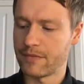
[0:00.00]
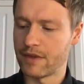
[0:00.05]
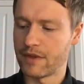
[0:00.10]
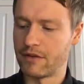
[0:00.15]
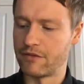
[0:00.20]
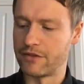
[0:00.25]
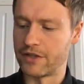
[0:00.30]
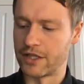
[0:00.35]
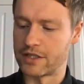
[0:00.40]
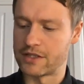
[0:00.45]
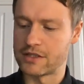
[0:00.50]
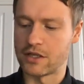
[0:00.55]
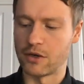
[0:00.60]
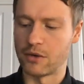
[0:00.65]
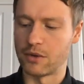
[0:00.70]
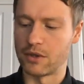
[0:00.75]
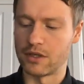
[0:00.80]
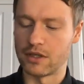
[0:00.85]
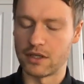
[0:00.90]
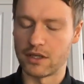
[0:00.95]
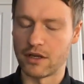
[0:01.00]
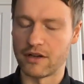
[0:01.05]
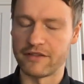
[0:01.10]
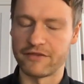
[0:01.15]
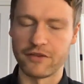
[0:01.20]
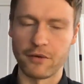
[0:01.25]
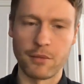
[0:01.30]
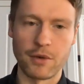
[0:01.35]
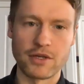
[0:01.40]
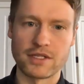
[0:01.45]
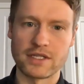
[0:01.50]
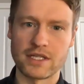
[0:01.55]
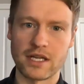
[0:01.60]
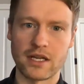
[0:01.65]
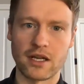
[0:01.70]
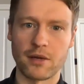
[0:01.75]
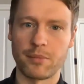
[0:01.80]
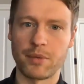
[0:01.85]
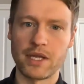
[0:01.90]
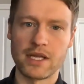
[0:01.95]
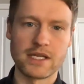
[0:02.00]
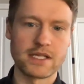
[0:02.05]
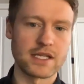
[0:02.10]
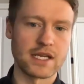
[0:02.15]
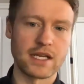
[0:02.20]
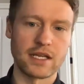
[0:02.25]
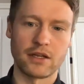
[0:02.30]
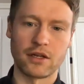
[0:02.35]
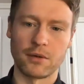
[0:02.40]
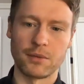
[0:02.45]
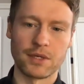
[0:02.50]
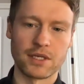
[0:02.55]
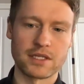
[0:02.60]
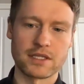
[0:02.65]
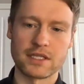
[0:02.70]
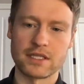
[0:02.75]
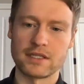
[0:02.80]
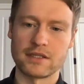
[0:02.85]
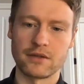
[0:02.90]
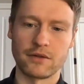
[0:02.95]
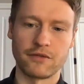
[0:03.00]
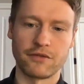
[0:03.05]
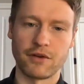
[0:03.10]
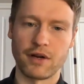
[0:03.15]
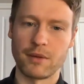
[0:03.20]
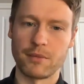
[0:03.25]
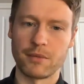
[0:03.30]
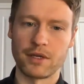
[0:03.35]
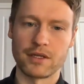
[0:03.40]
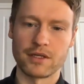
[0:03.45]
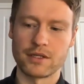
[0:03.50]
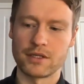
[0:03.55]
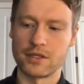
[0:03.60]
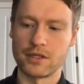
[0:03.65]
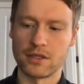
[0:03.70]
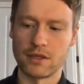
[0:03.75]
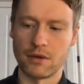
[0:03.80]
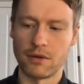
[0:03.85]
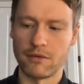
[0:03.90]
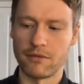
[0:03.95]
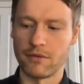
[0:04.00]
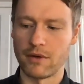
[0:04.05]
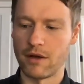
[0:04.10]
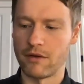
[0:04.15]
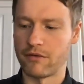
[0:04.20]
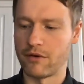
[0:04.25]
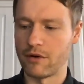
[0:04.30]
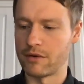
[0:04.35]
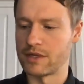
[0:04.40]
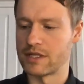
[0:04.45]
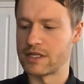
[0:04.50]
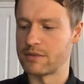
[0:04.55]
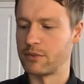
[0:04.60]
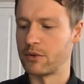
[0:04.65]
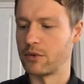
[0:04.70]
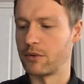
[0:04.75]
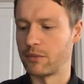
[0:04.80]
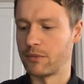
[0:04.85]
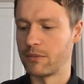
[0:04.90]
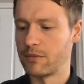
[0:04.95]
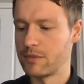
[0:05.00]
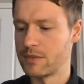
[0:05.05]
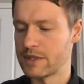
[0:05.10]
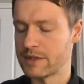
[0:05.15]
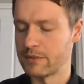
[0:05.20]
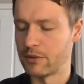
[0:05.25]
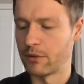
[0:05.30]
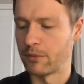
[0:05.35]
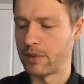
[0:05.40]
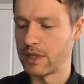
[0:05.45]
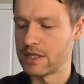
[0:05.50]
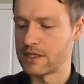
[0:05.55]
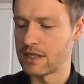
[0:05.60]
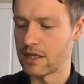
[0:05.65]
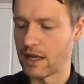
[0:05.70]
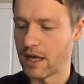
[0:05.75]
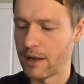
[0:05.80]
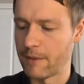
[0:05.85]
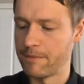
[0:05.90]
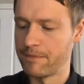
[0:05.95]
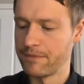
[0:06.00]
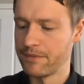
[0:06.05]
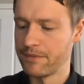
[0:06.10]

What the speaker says: vertical. And for most ERPs, e-commerce is still very much a very small piece of that.